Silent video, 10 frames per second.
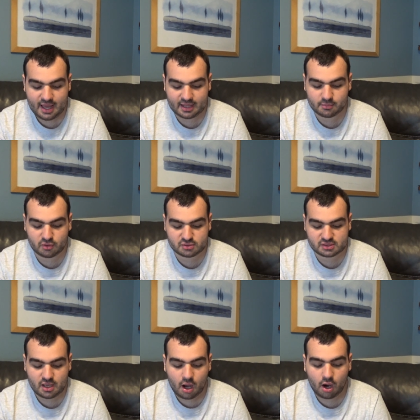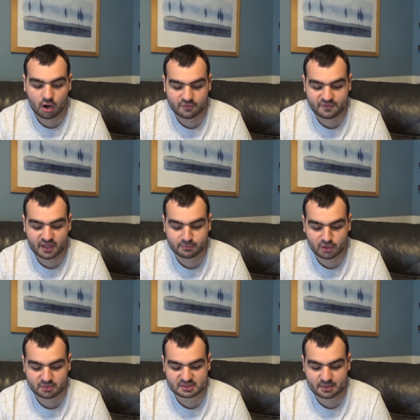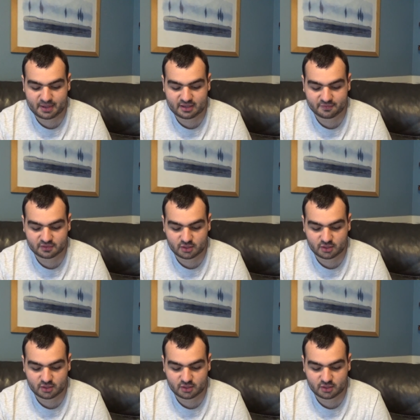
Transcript: and the most heartfelt moments that make it for